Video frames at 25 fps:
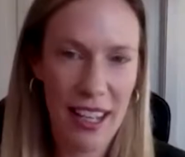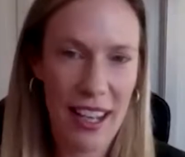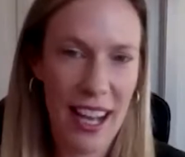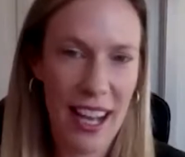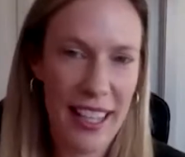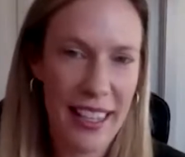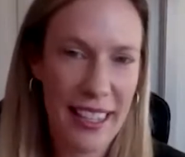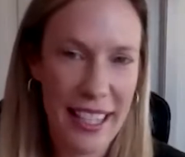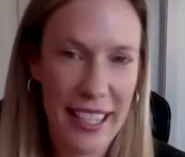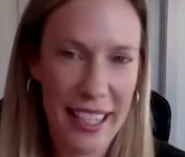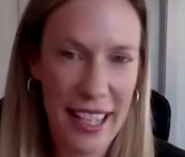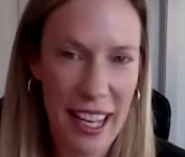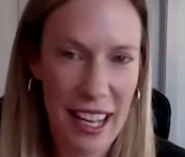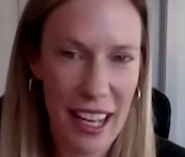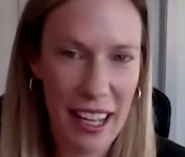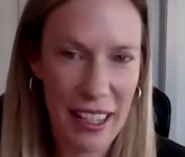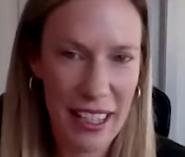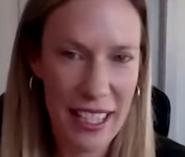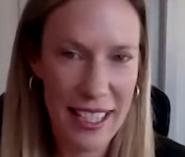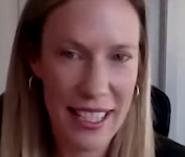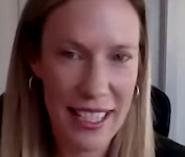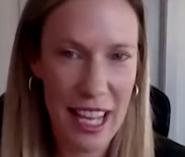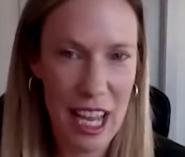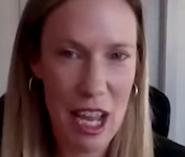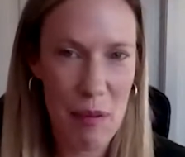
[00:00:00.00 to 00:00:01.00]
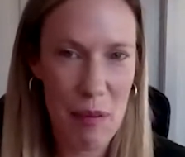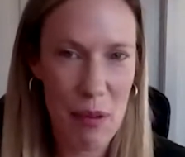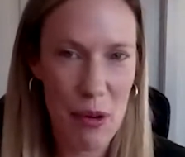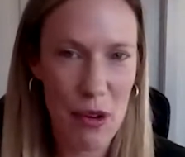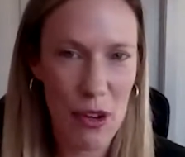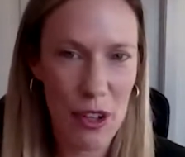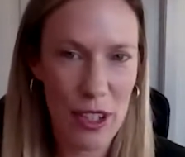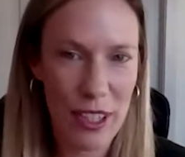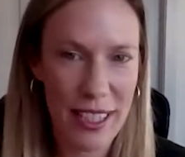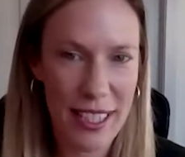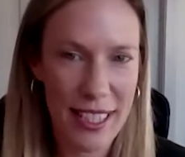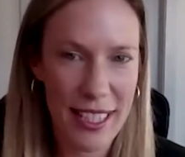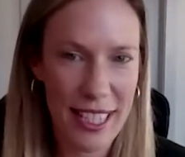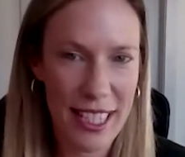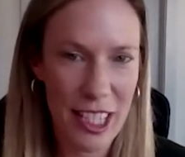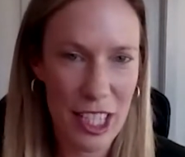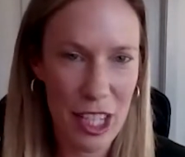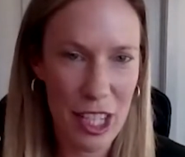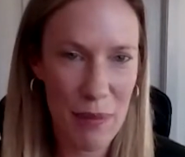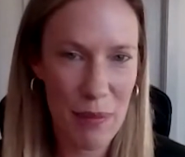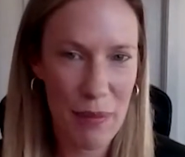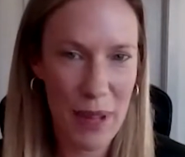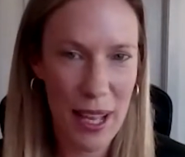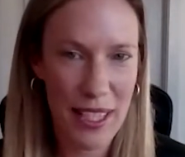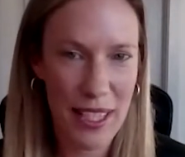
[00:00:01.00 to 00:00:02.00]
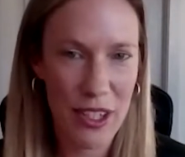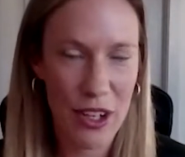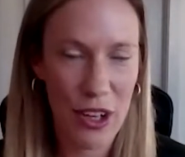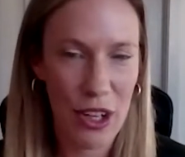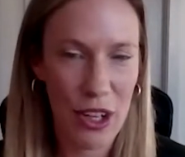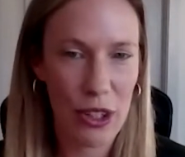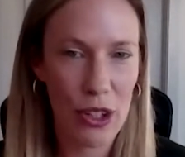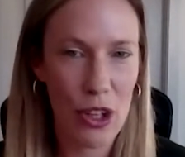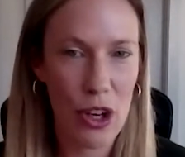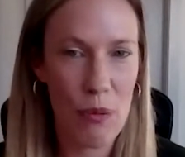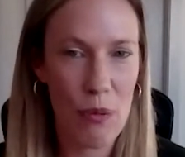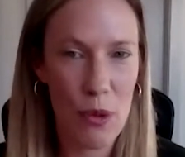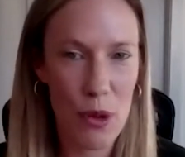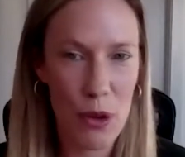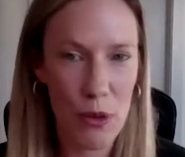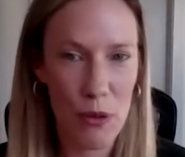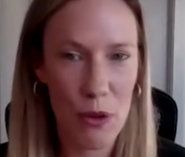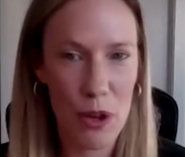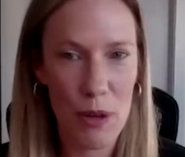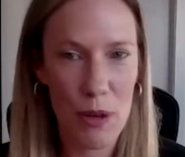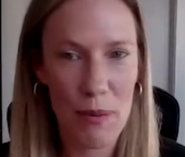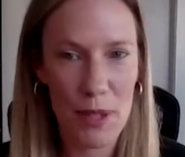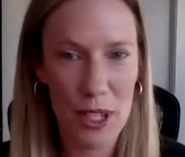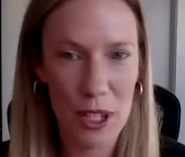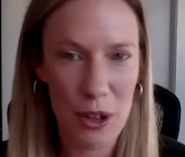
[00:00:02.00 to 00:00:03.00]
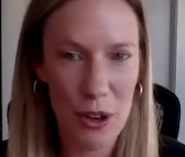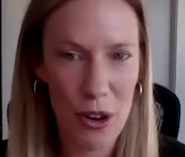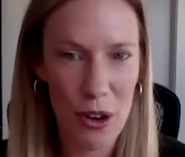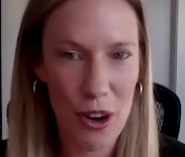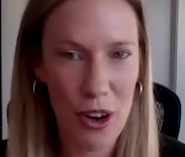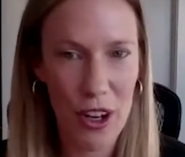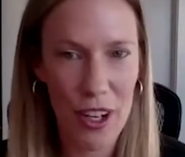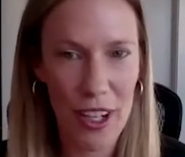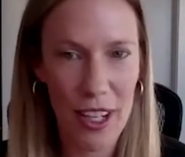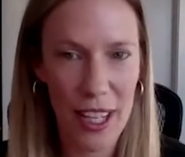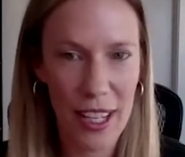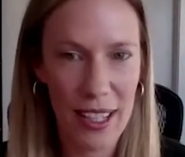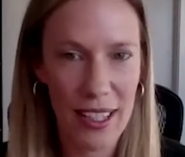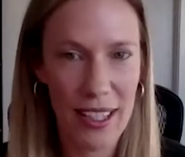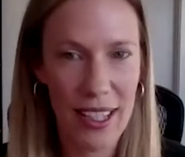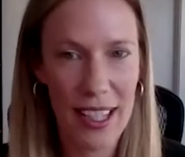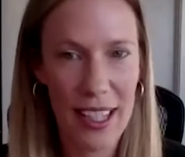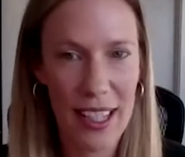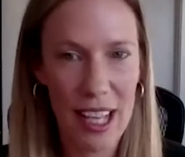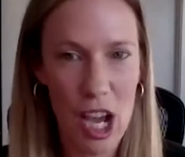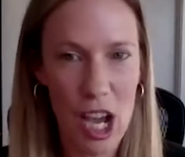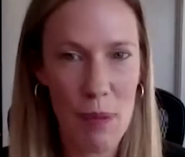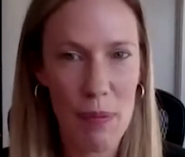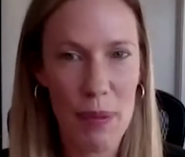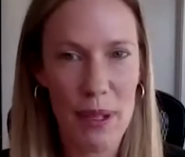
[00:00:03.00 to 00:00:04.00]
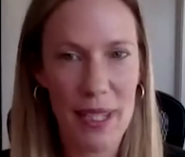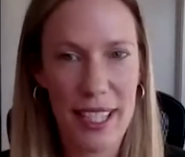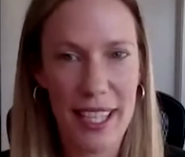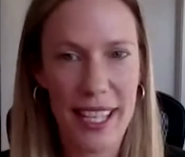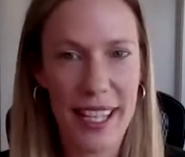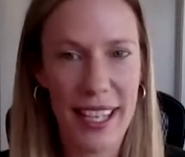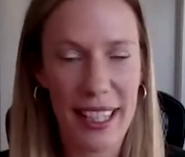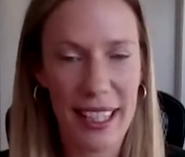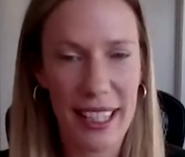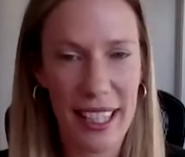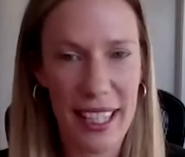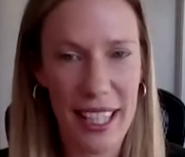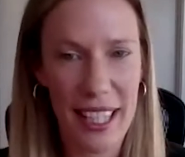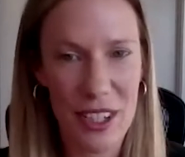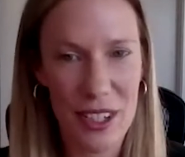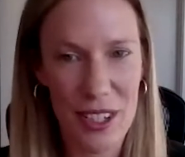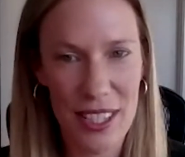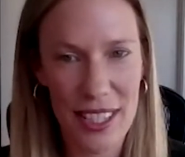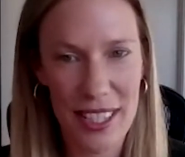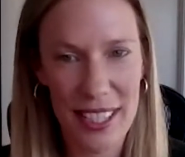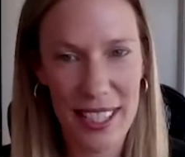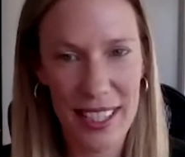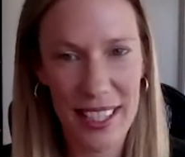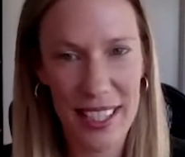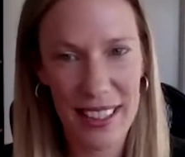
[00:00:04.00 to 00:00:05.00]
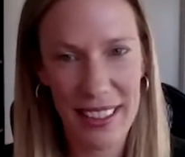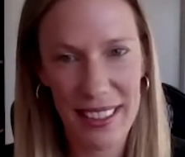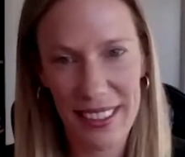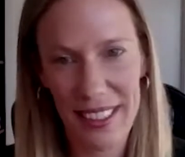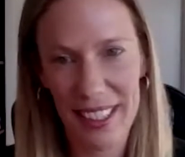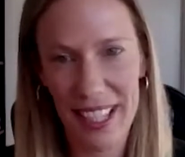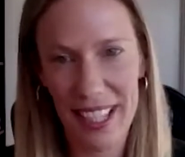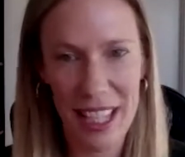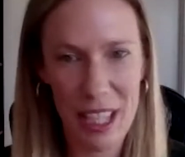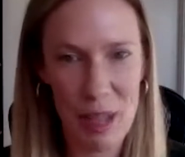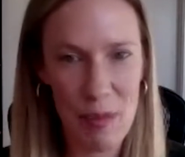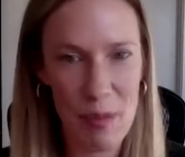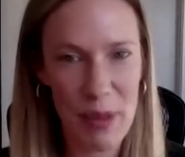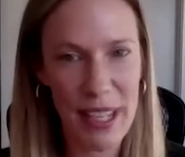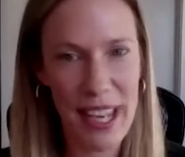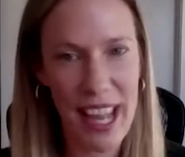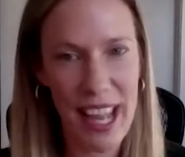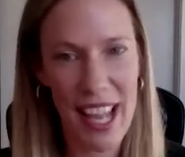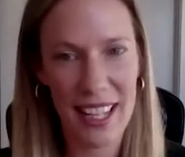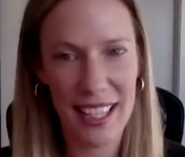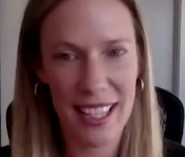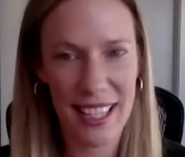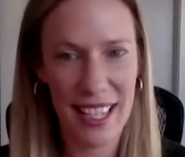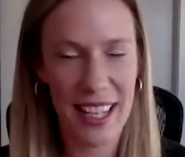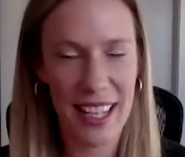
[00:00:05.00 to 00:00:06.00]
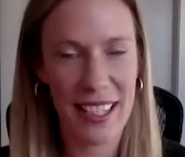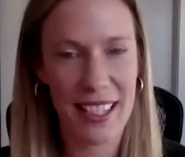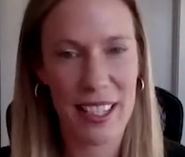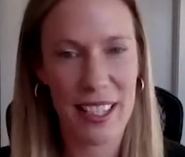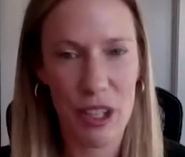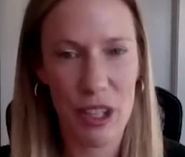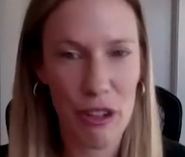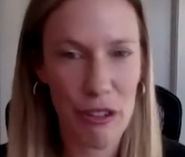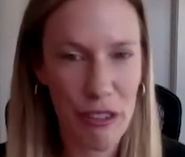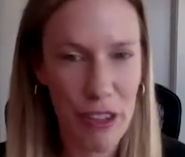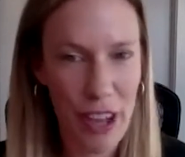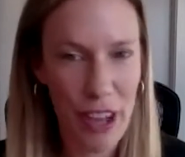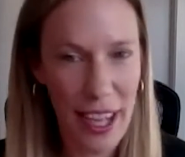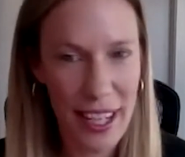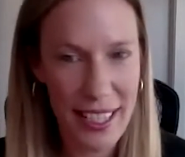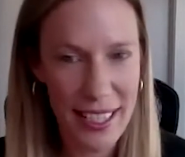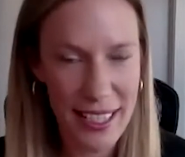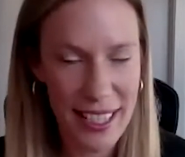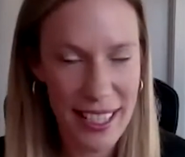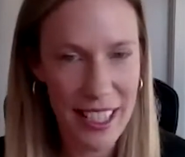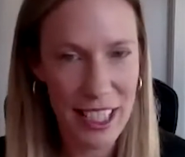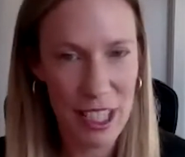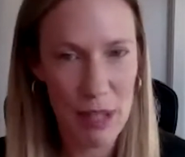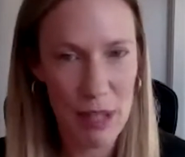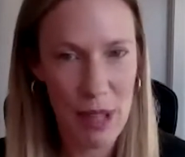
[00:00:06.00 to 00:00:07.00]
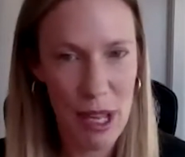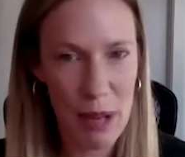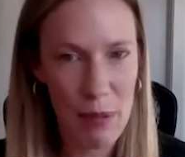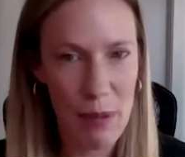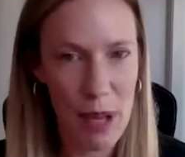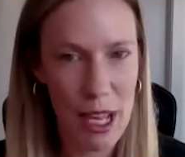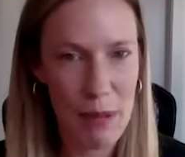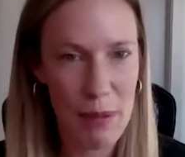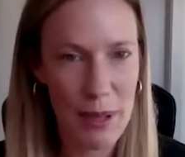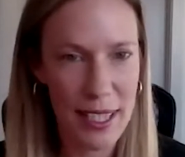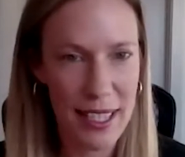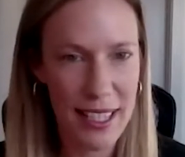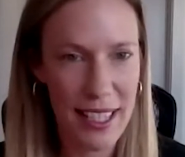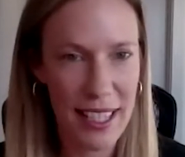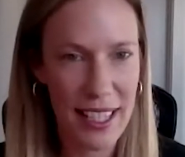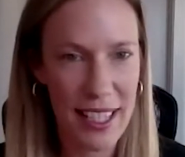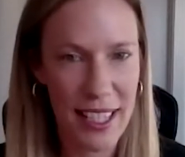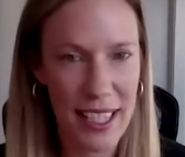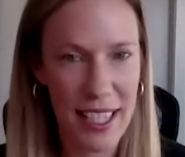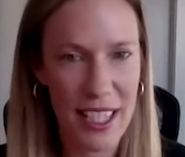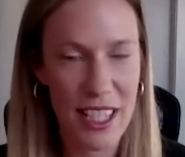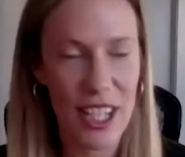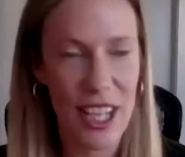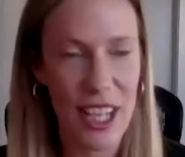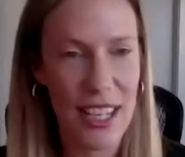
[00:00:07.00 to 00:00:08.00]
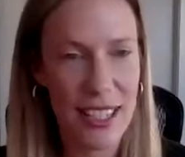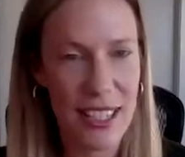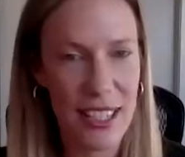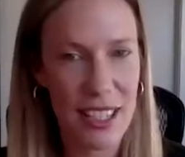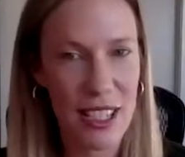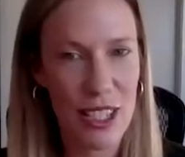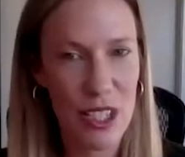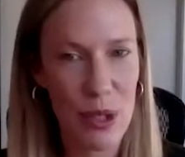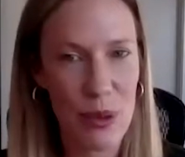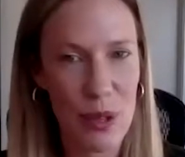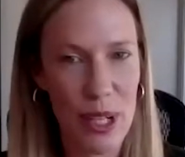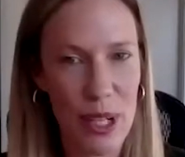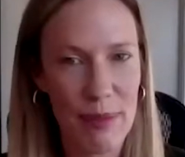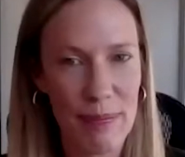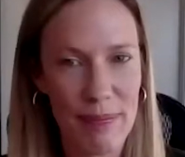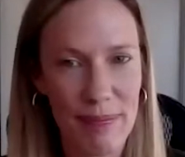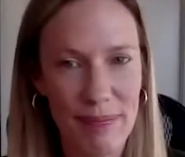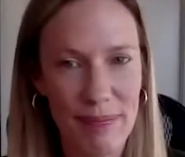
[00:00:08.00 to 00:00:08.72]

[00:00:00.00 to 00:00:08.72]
I think this airport system has got a lot more room to grow, and I'm particularly interested in like the bonanza sulfide system that may be sitting adjacent to it.